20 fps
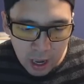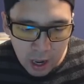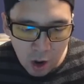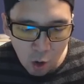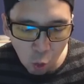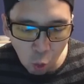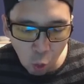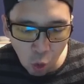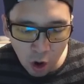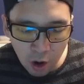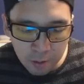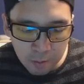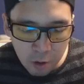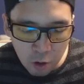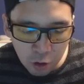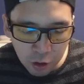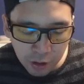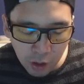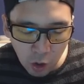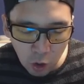One more
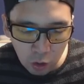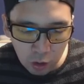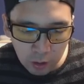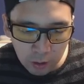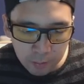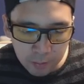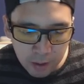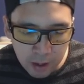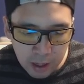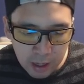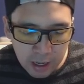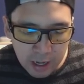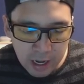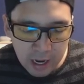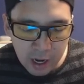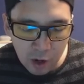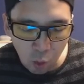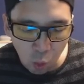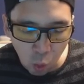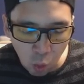golem
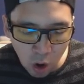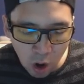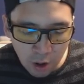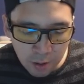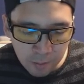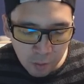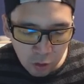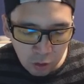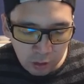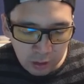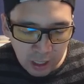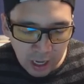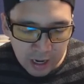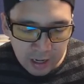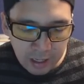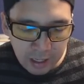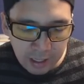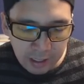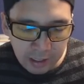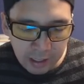and one more
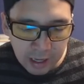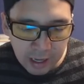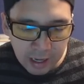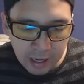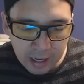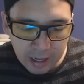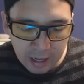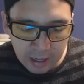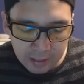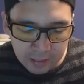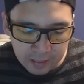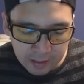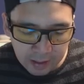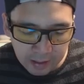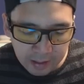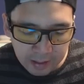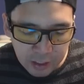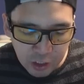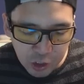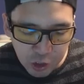lightning and I think
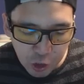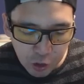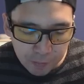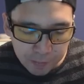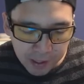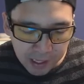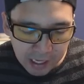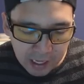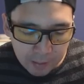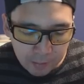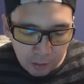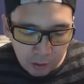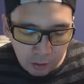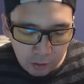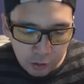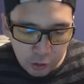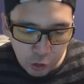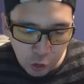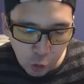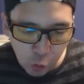it should be able
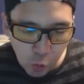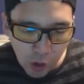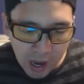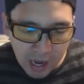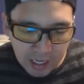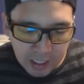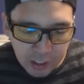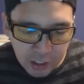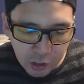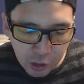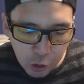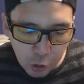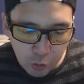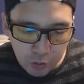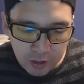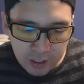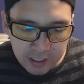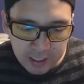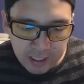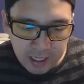to execute
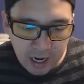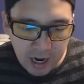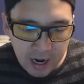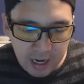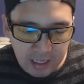this guy.